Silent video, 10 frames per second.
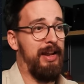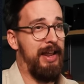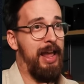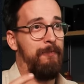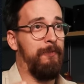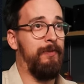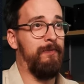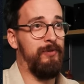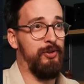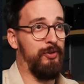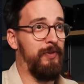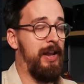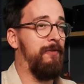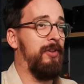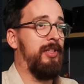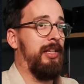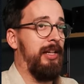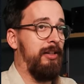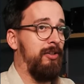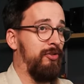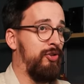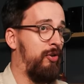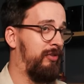and have sort of everything in control.